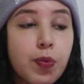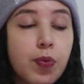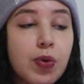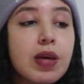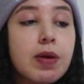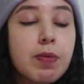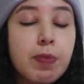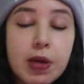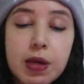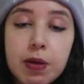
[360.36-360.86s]

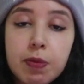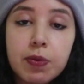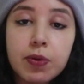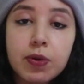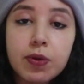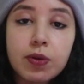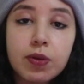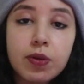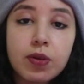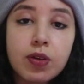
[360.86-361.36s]
we
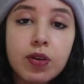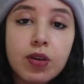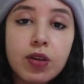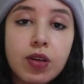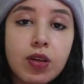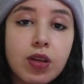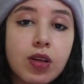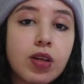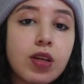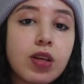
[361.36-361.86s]
people,
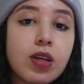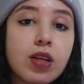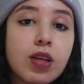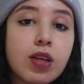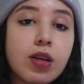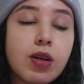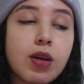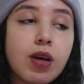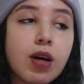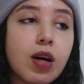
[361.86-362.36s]

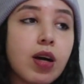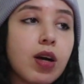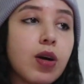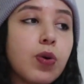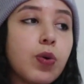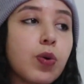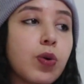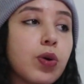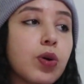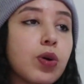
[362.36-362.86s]

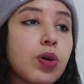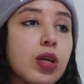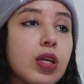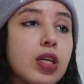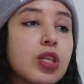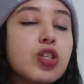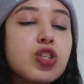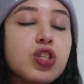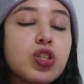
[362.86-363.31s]
or in